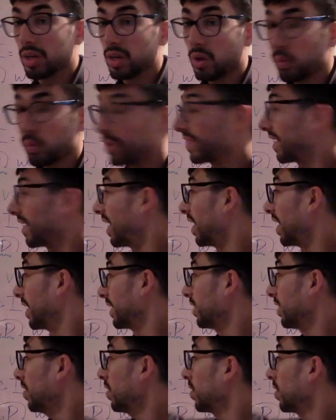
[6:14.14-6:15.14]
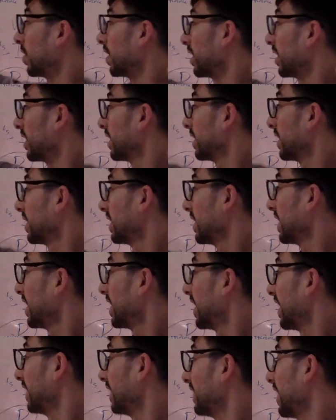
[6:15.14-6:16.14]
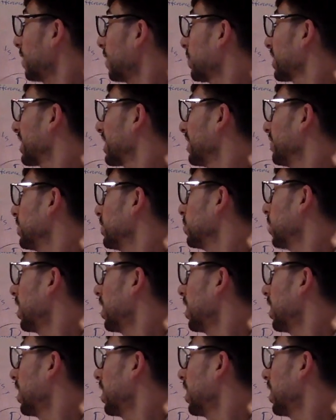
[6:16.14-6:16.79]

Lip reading: with IR. And that would give you